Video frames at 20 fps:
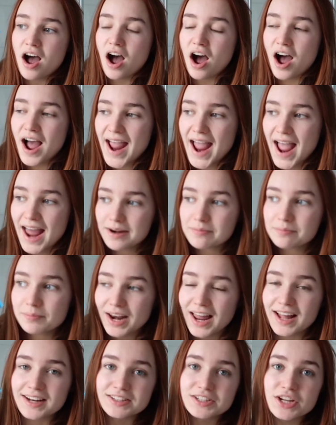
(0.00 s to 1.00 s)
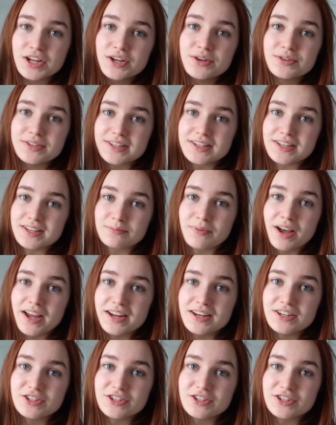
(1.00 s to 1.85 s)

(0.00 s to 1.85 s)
I hadn't planned to use this as my